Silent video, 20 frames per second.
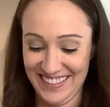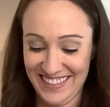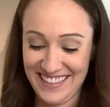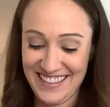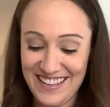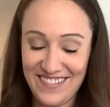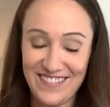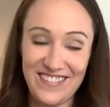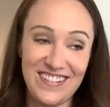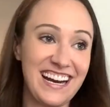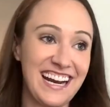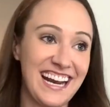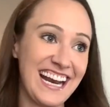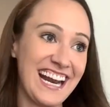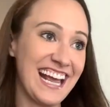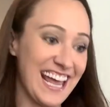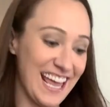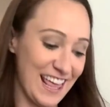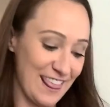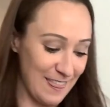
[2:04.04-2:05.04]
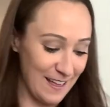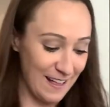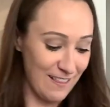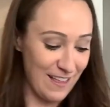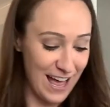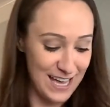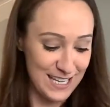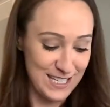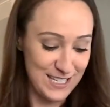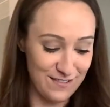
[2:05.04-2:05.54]
And I'm gonna get the
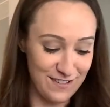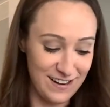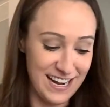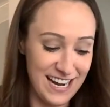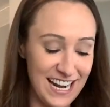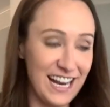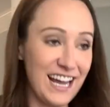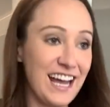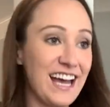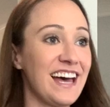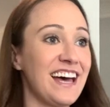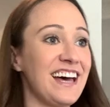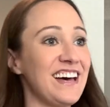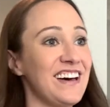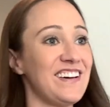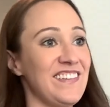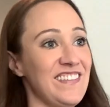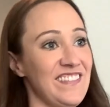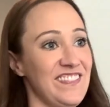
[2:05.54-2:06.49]
glass ready to go.